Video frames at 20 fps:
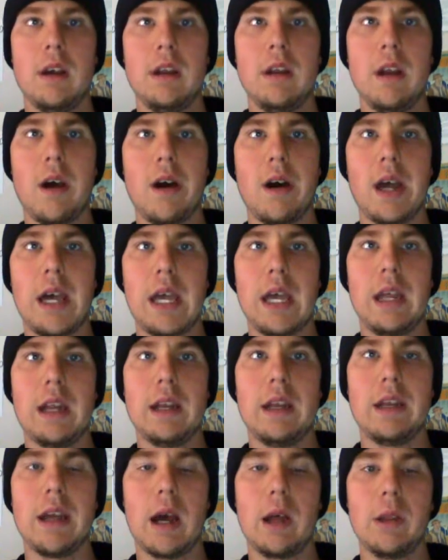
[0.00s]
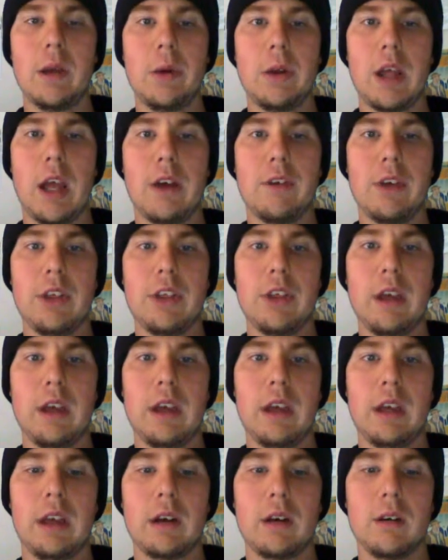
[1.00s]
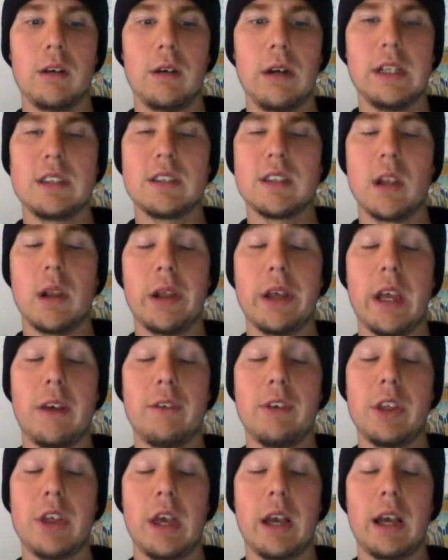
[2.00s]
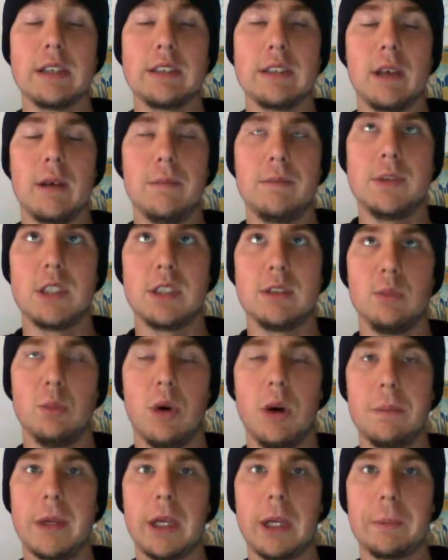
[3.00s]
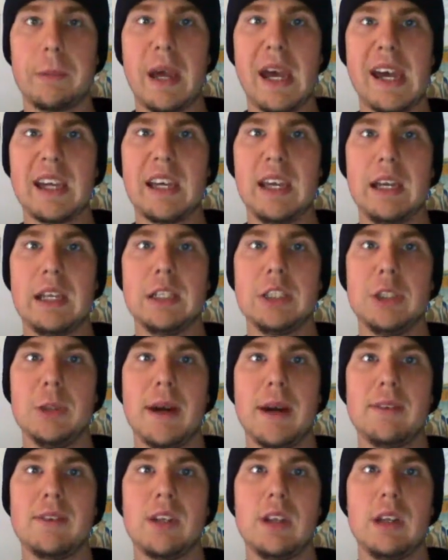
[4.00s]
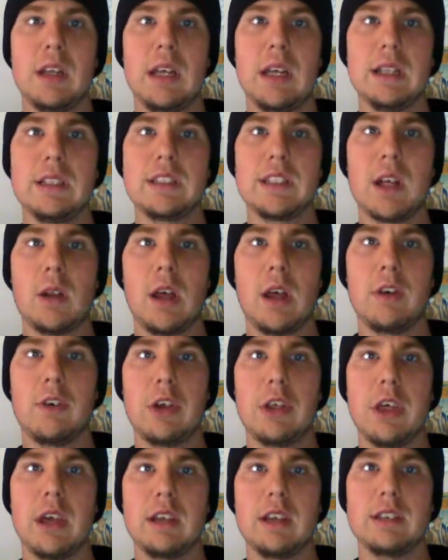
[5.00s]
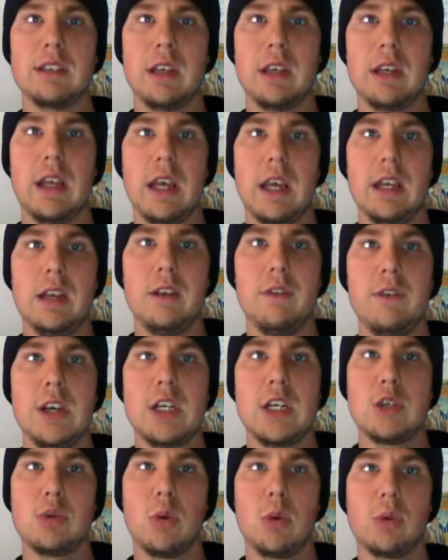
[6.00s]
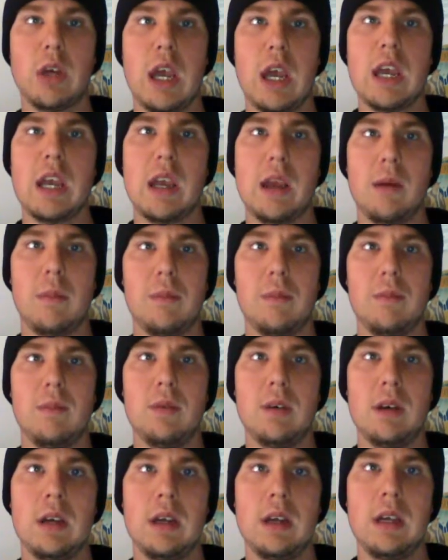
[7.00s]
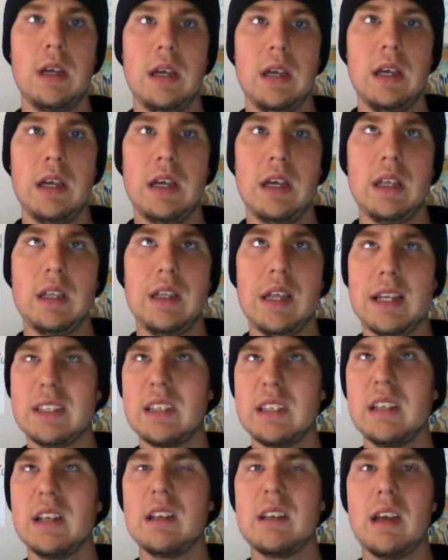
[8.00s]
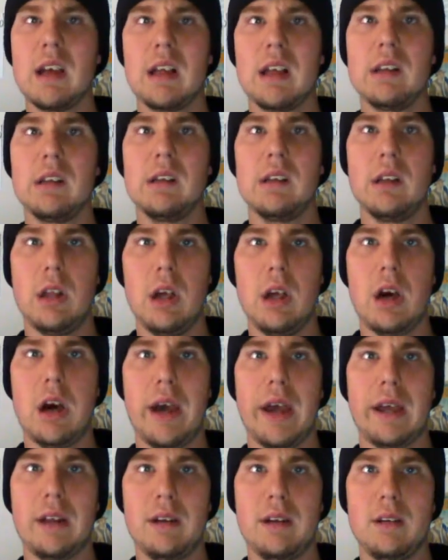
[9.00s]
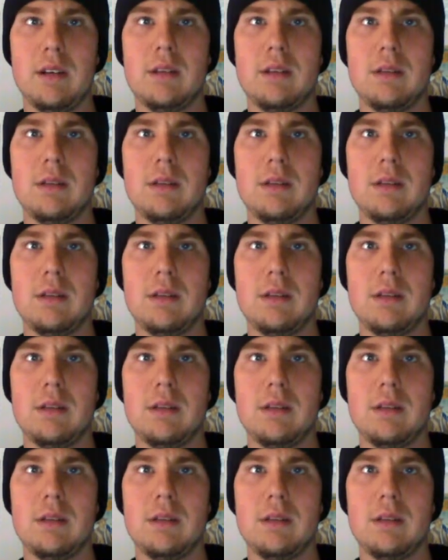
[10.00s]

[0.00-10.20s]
not downloading everything or installing everything as a just one big package. You have to install everything as an individual game. That's going to take a lot.